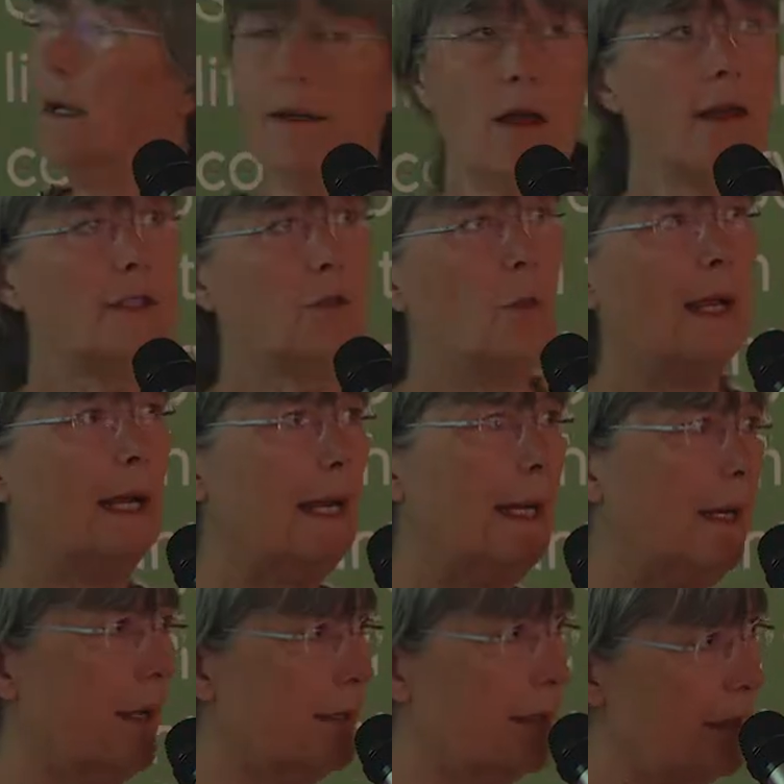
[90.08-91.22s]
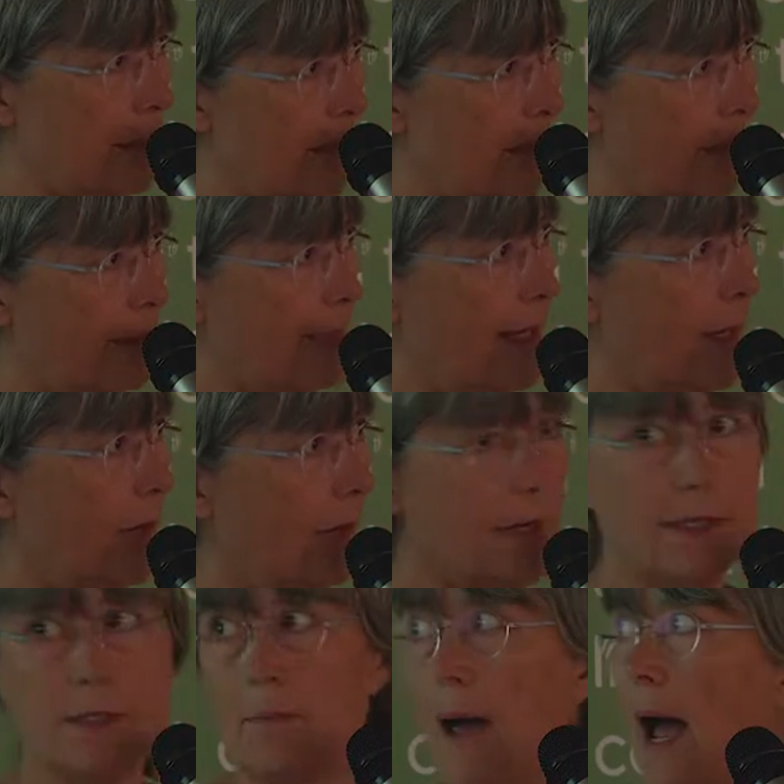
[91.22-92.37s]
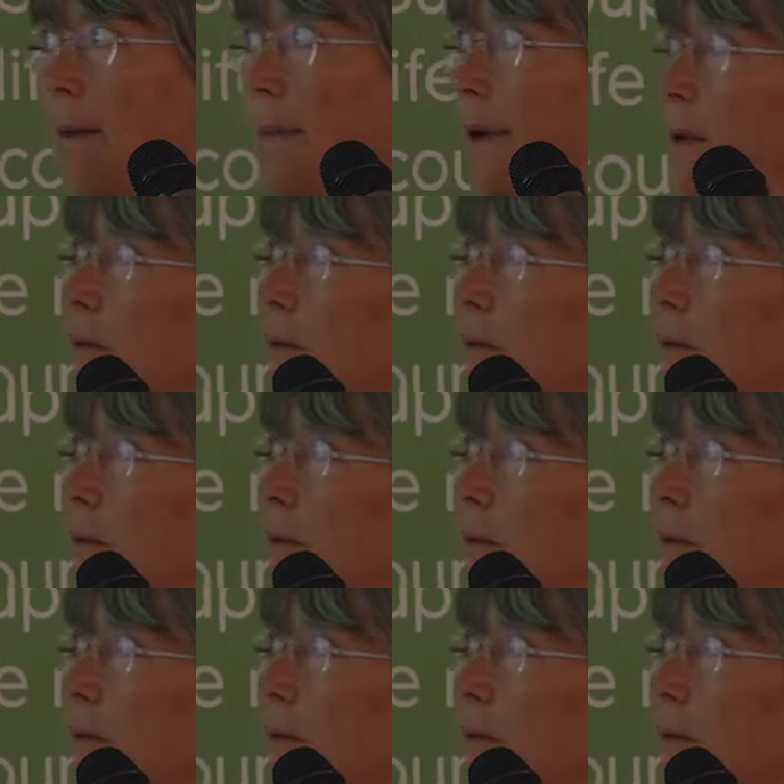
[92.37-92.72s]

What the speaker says: nice wiggliness, as you can see on this map.